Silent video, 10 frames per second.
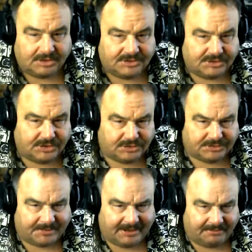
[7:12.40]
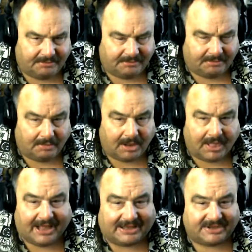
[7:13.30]
Excuse me,
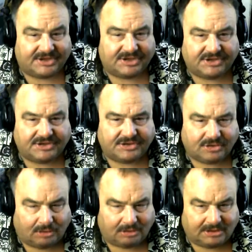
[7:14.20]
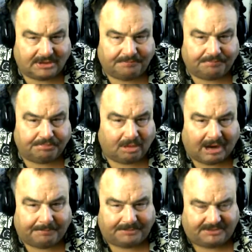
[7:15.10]
that stolen
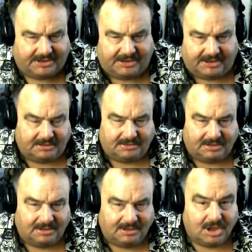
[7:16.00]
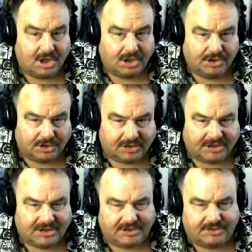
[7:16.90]
property. You're
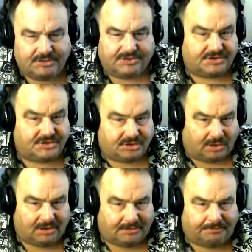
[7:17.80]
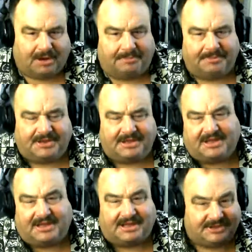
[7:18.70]
going to use stolen property
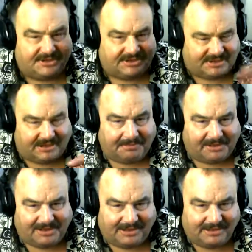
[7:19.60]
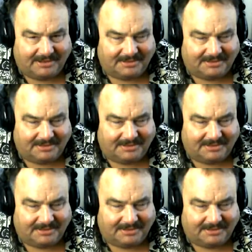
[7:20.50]
against somebody?